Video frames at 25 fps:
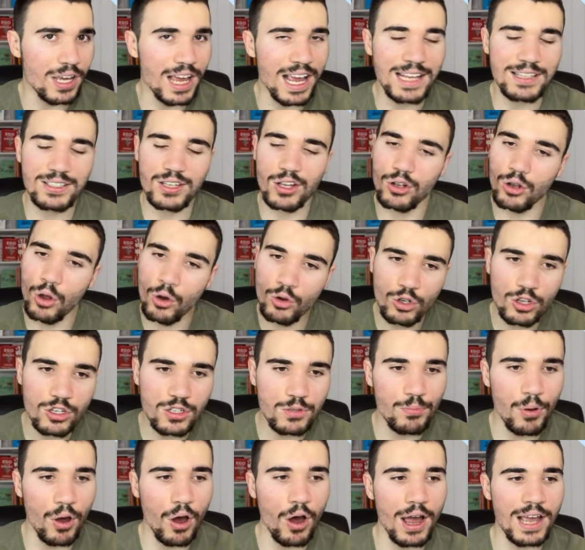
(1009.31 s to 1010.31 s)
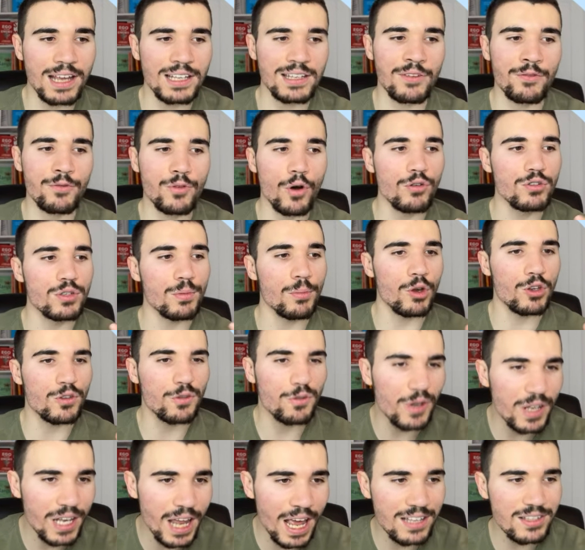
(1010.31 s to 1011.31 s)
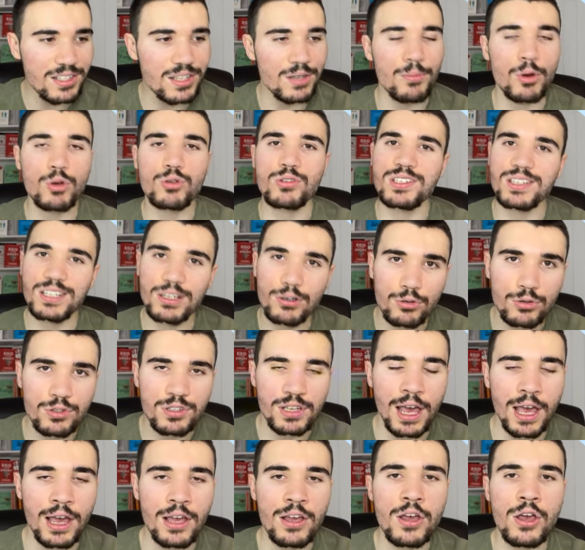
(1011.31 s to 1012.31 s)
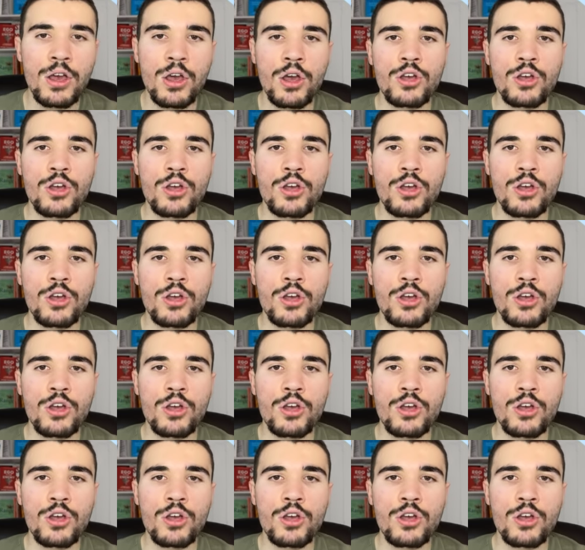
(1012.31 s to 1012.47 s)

It's the longest part, it involves the most finesse, the most skill set.